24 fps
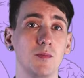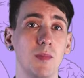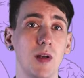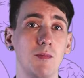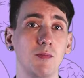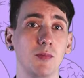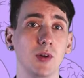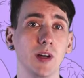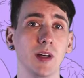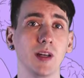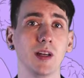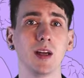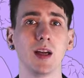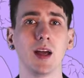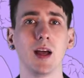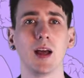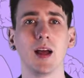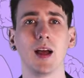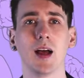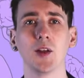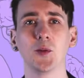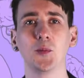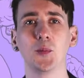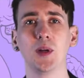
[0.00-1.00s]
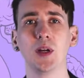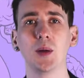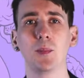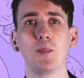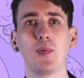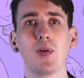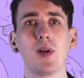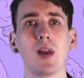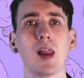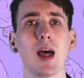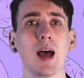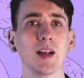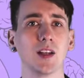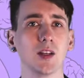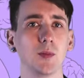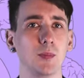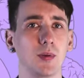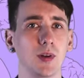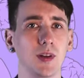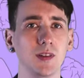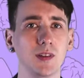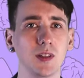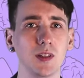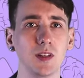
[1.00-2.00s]
memory has been applied to
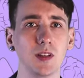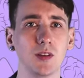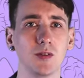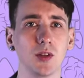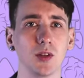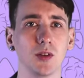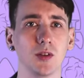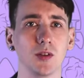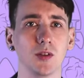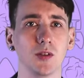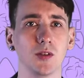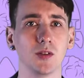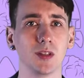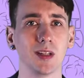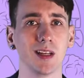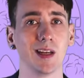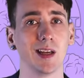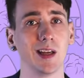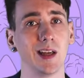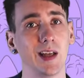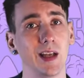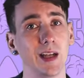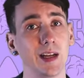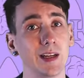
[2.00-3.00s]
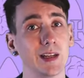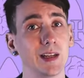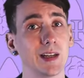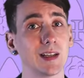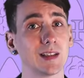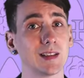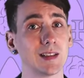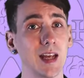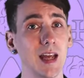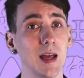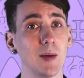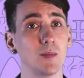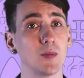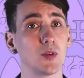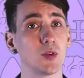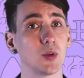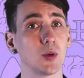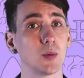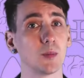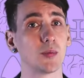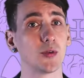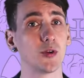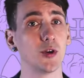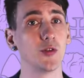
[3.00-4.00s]
police interviews in an attempt to
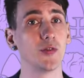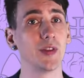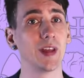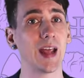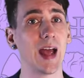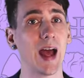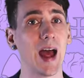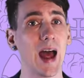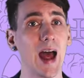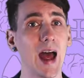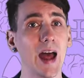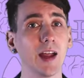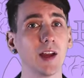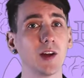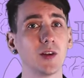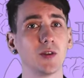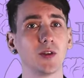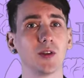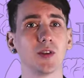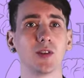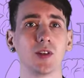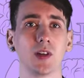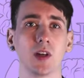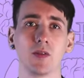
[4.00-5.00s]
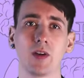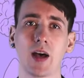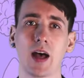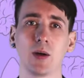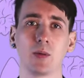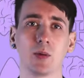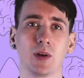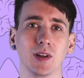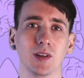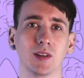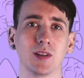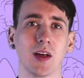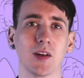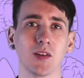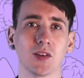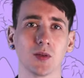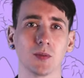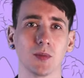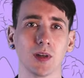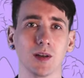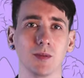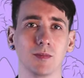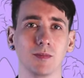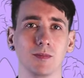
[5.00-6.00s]
improve the accuracy of eyewitness
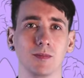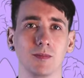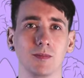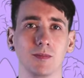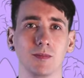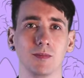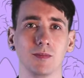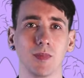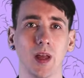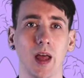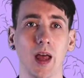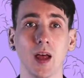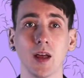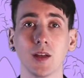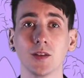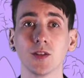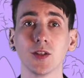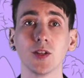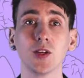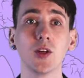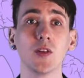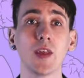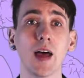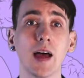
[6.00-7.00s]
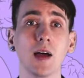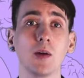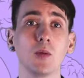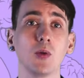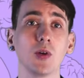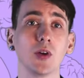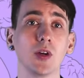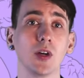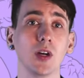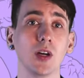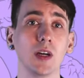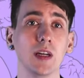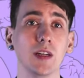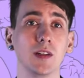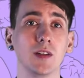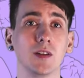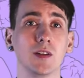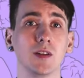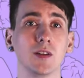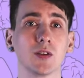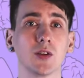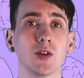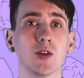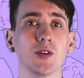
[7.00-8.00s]
testimony. To do that, we're going to need to
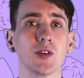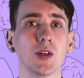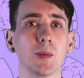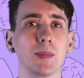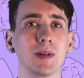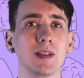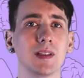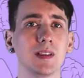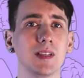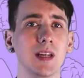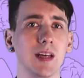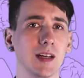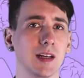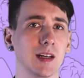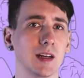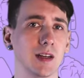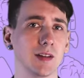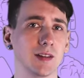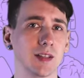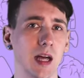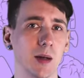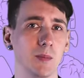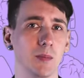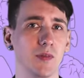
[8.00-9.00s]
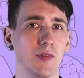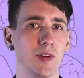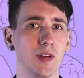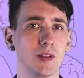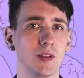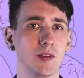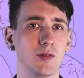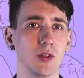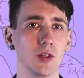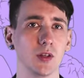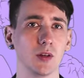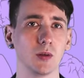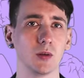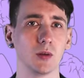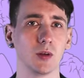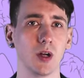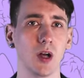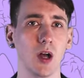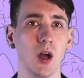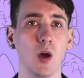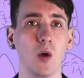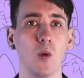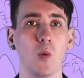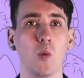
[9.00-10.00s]
discuss a particular type of interview,
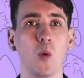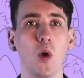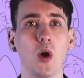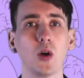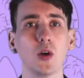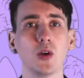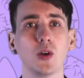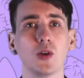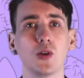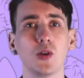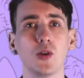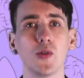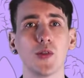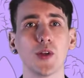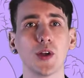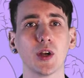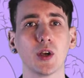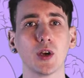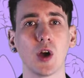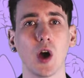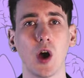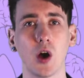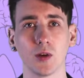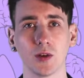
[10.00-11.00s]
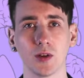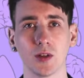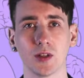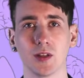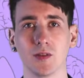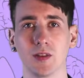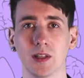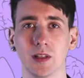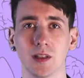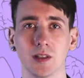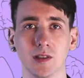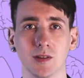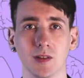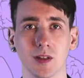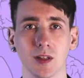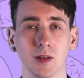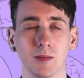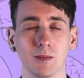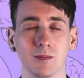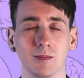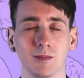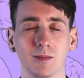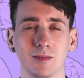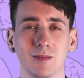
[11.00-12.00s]
one called the cognitive interview.
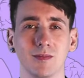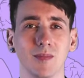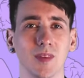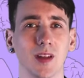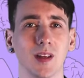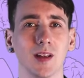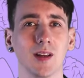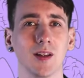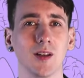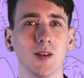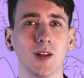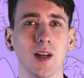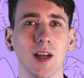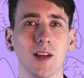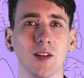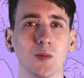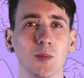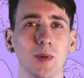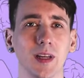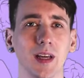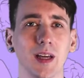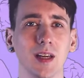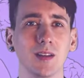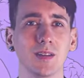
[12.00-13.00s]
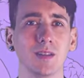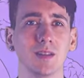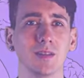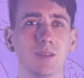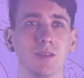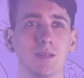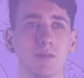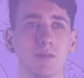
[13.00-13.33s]
So let's begin.